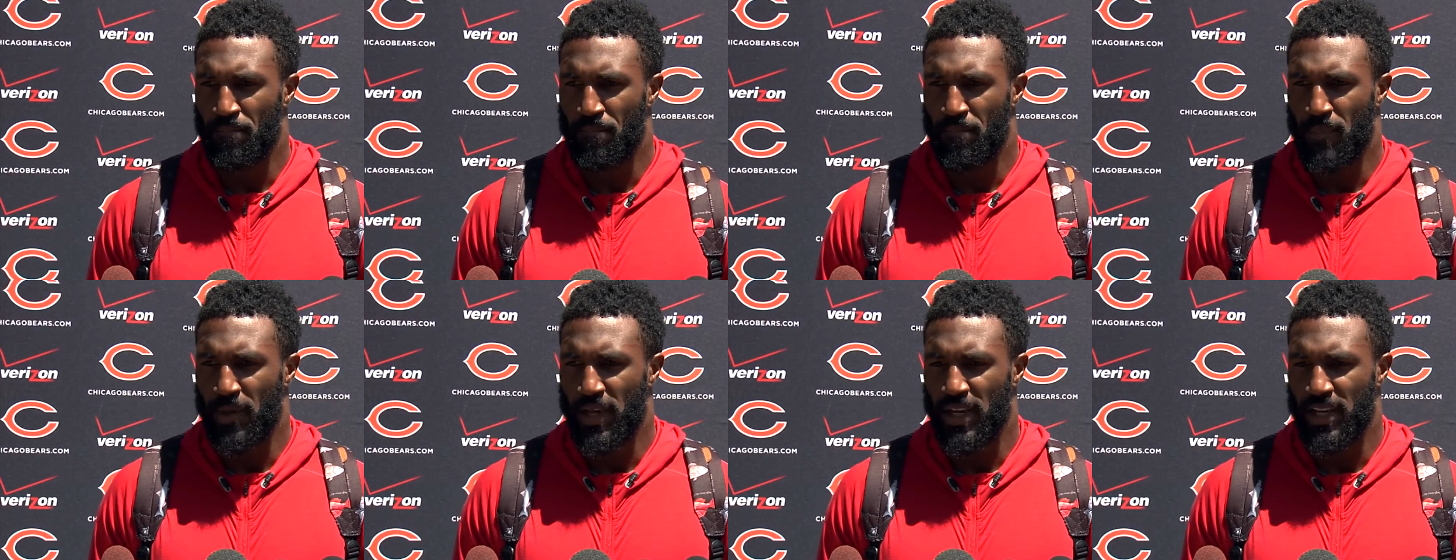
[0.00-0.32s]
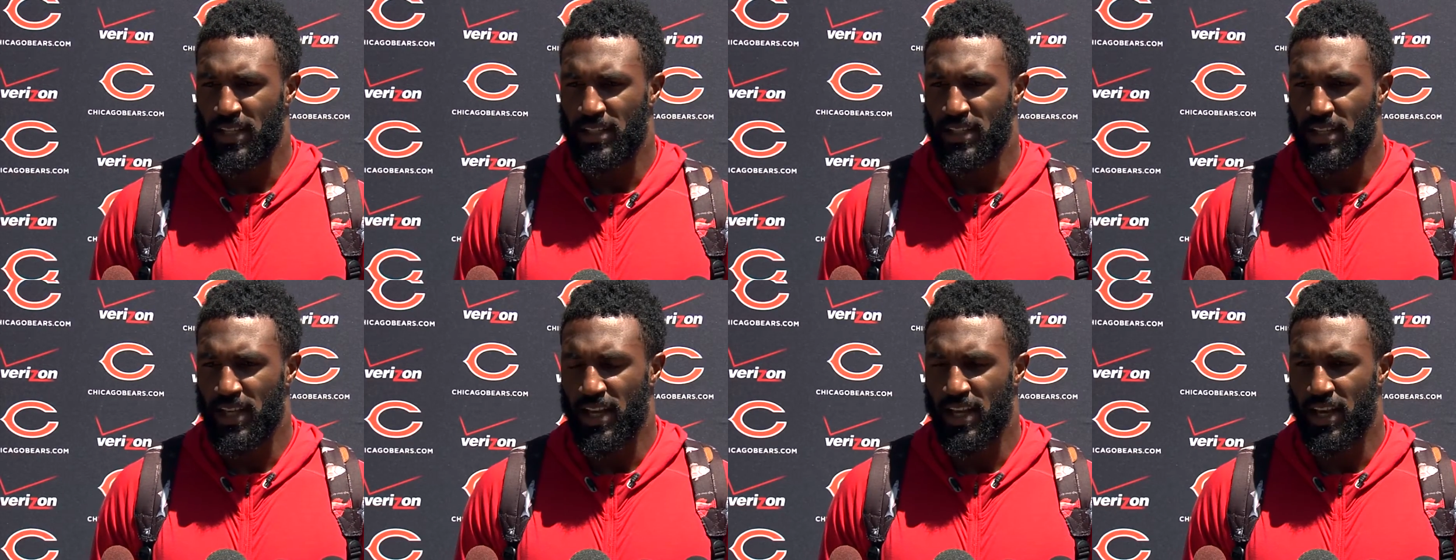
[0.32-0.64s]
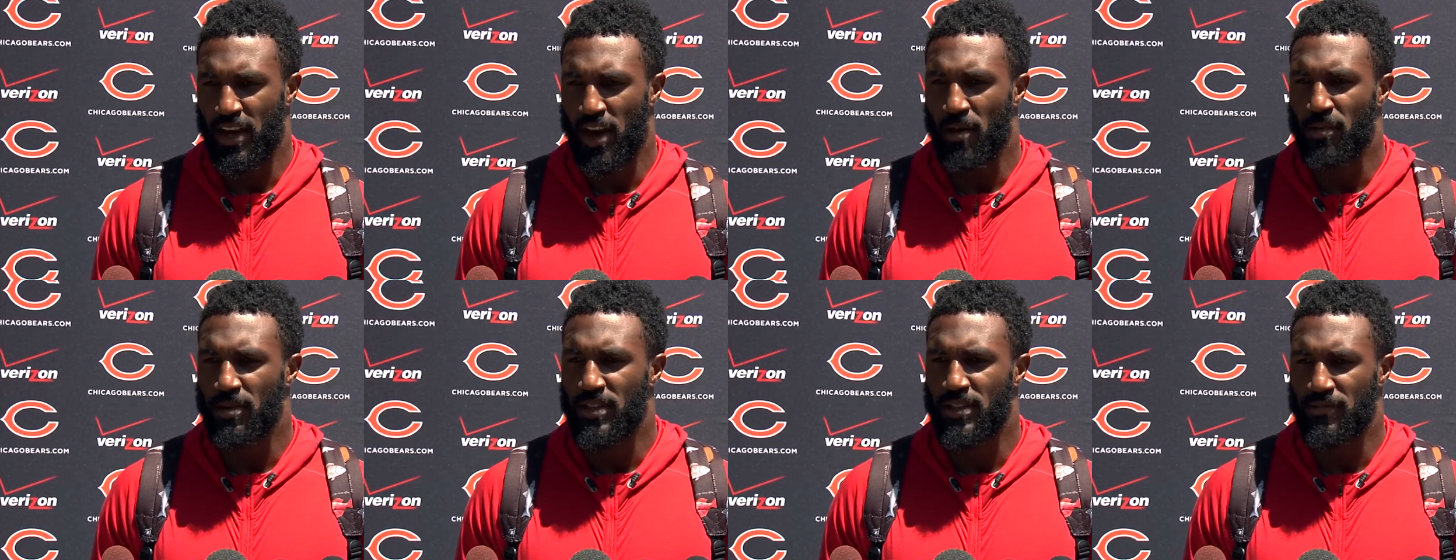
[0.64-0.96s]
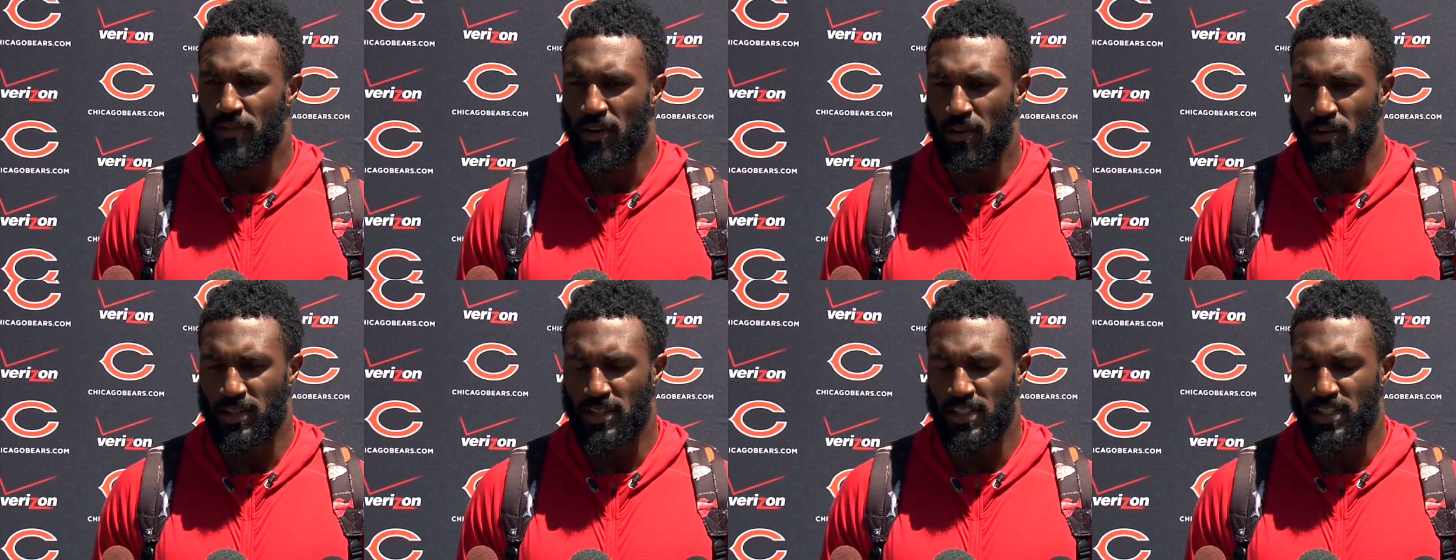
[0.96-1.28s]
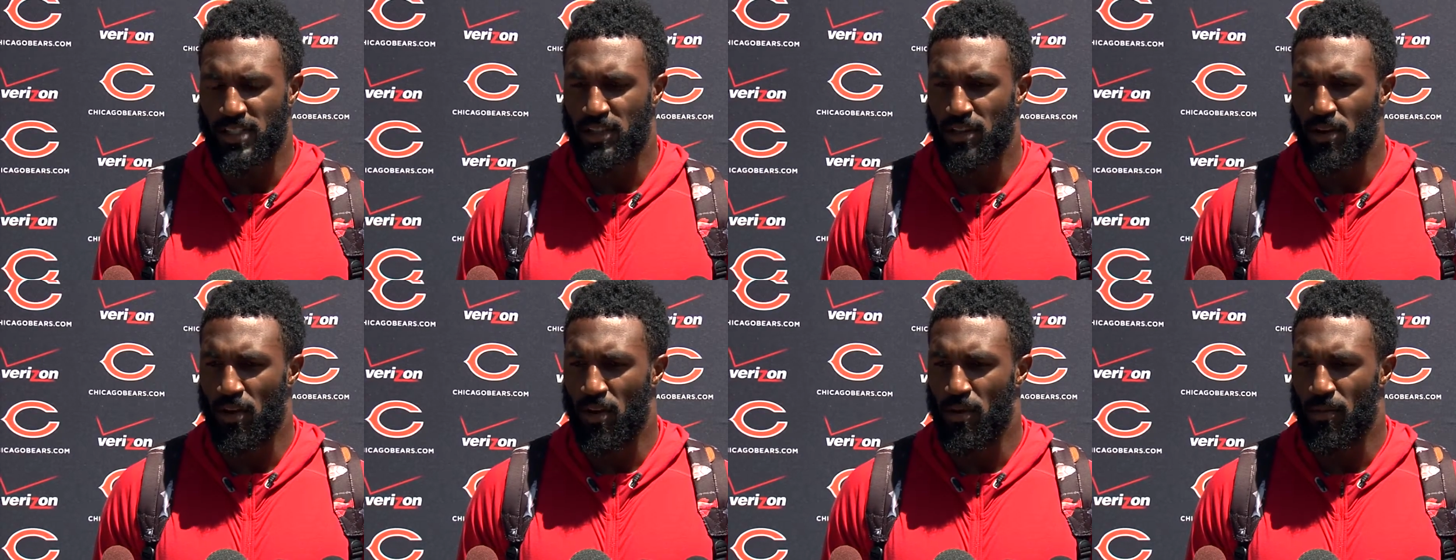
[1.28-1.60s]
But he always
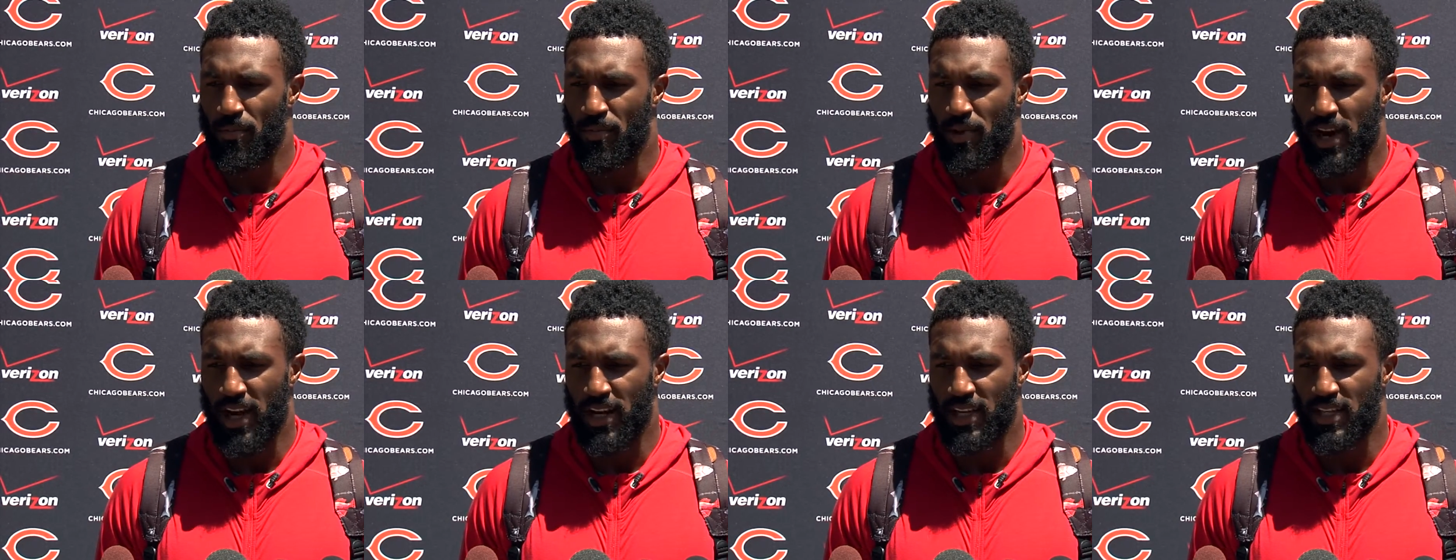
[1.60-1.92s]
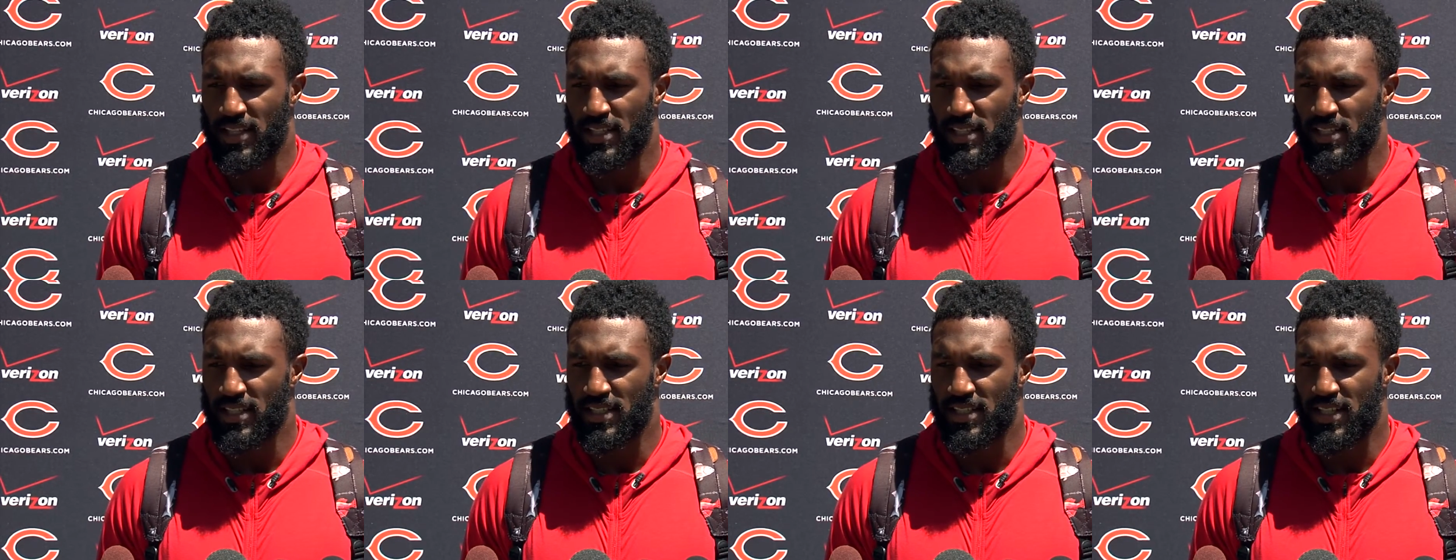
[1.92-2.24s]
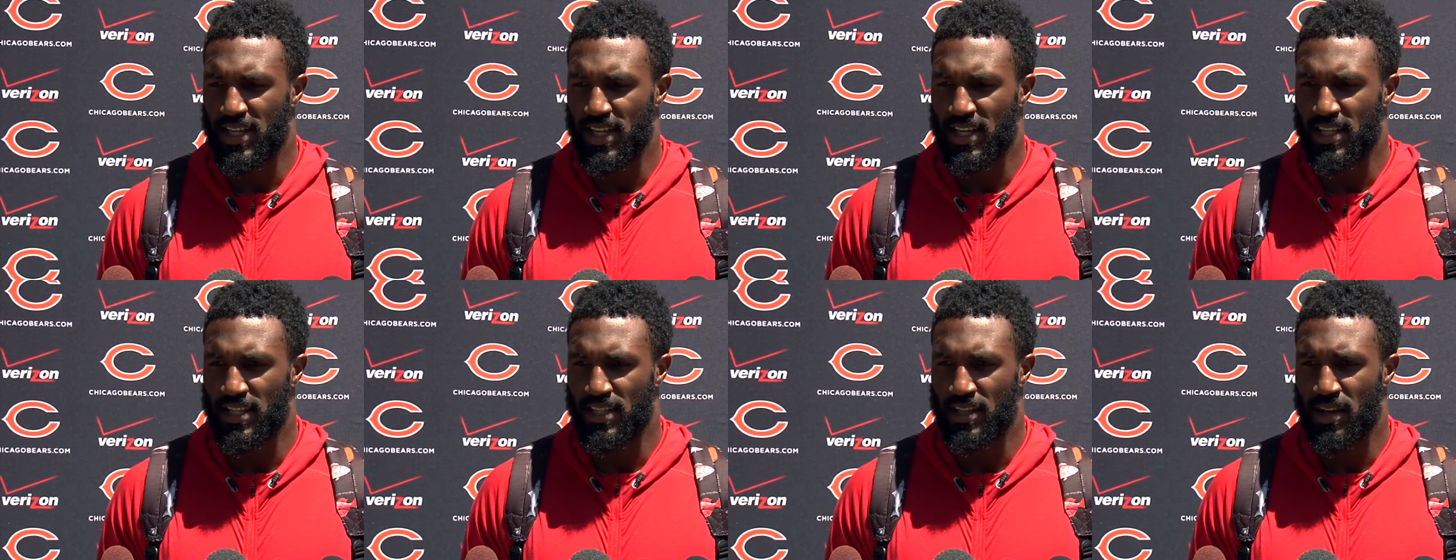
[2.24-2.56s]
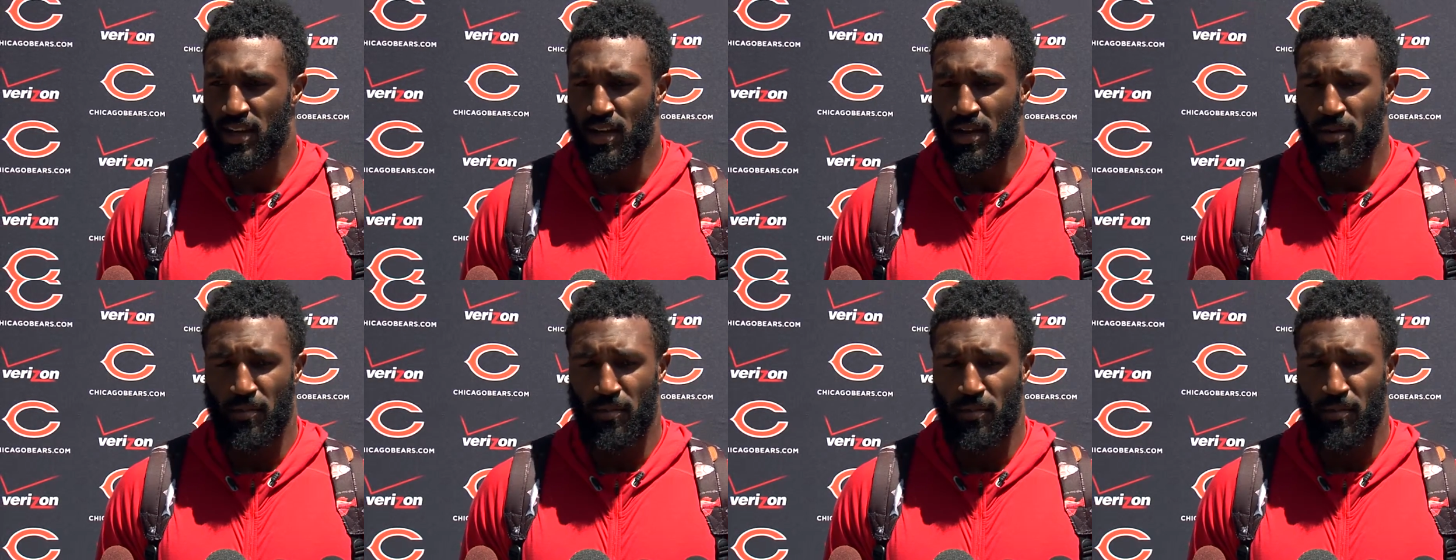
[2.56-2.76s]
focuses on practice and says,